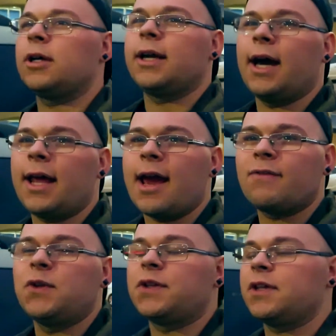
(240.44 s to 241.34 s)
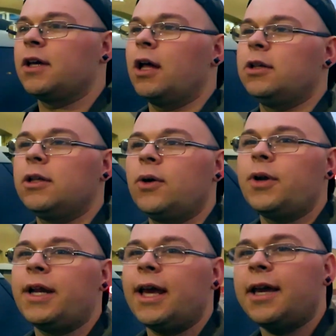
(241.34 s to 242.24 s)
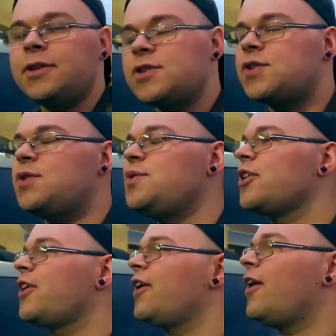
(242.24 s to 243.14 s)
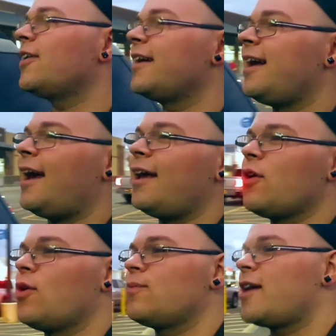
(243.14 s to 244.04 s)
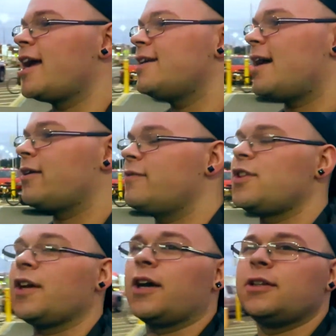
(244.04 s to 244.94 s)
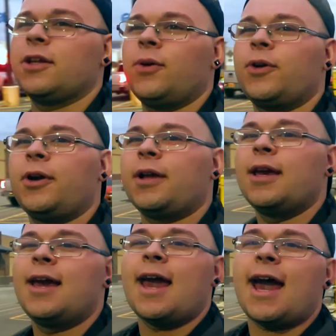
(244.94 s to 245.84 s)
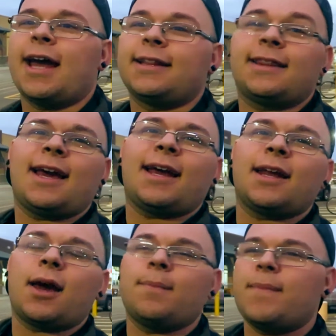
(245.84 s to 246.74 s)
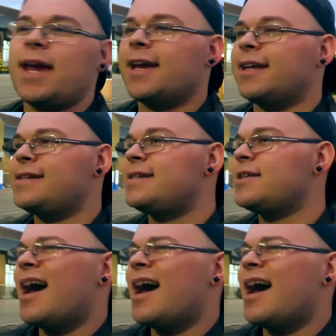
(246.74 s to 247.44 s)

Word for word: got everything loaded into the car. Gonna head home right now, get everything unloaded, and then make dinner.